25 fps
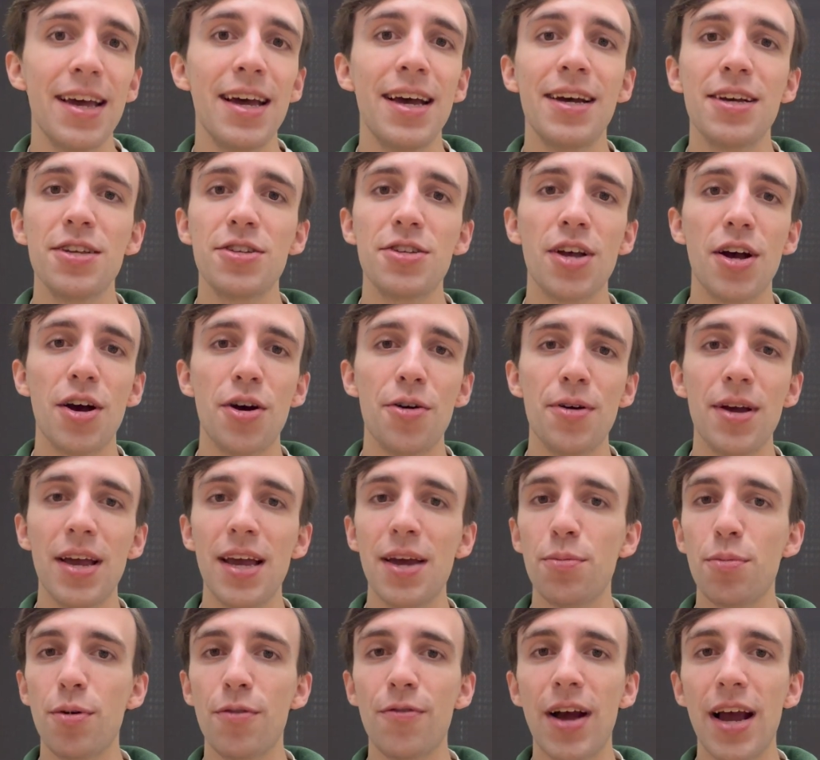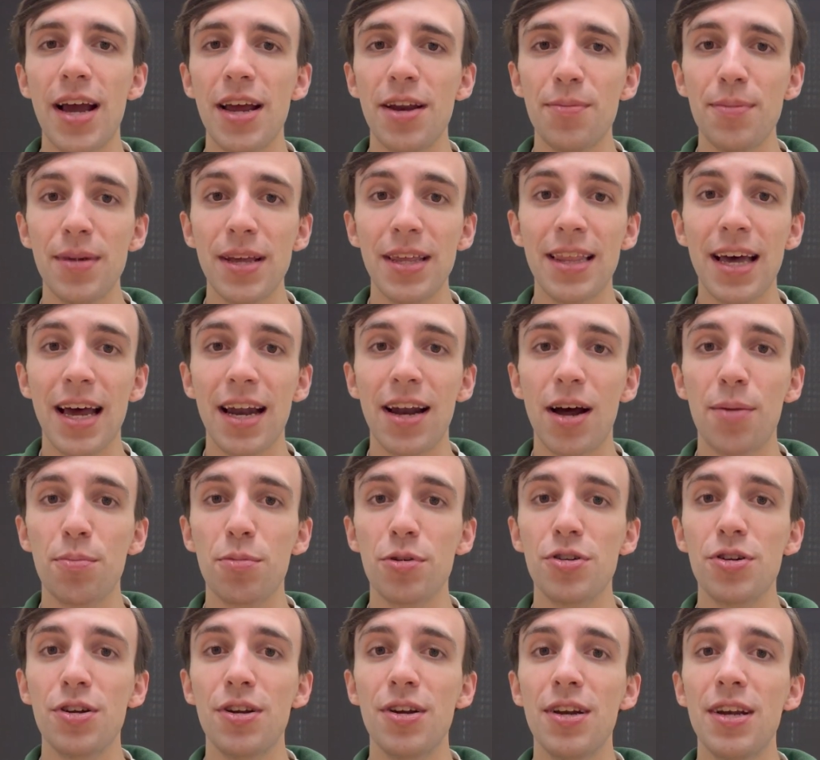So it provided me that
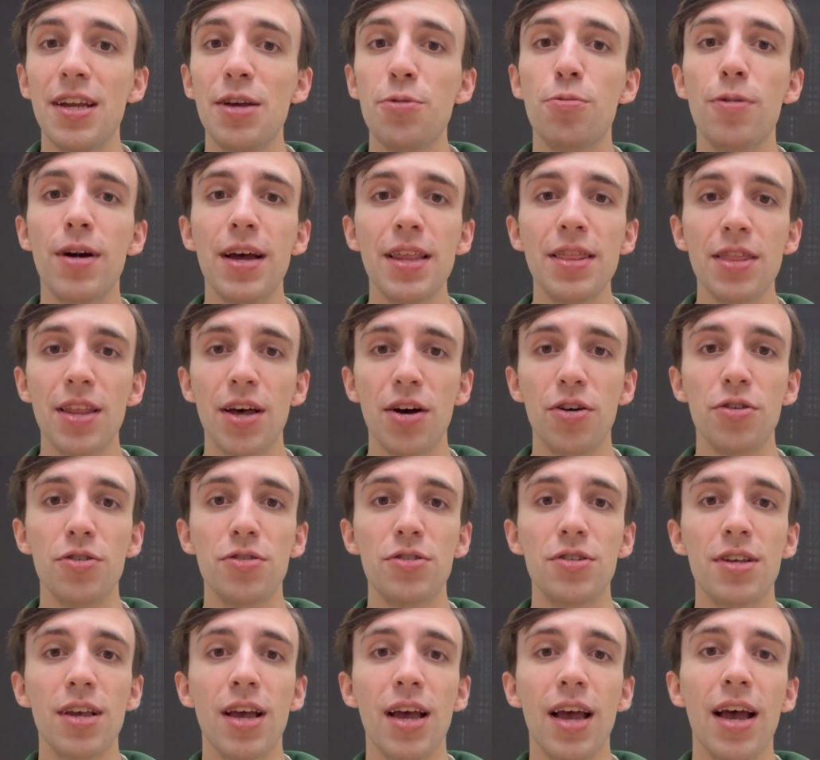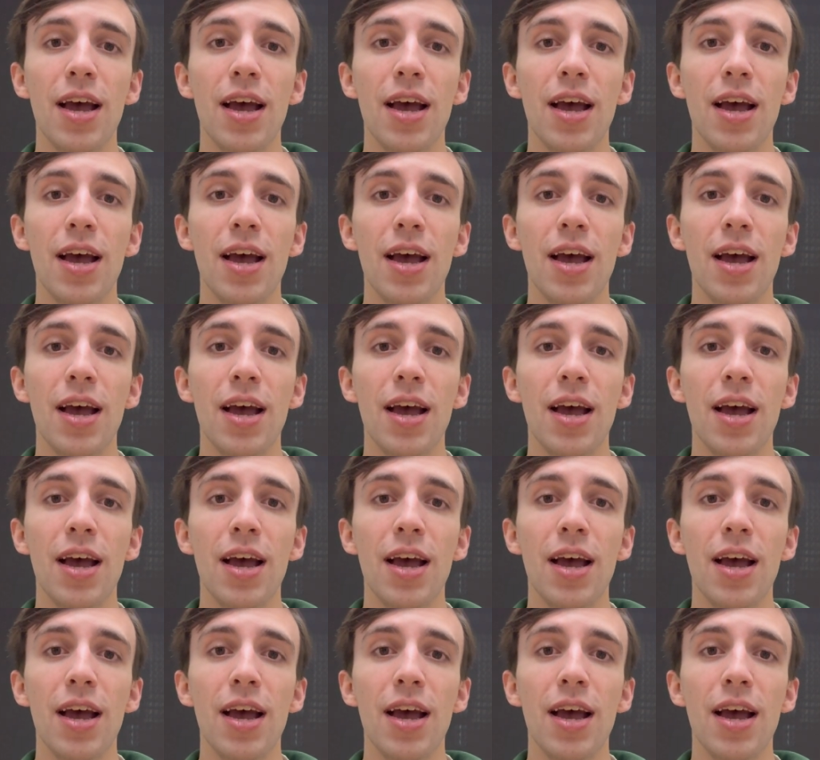opportunity when those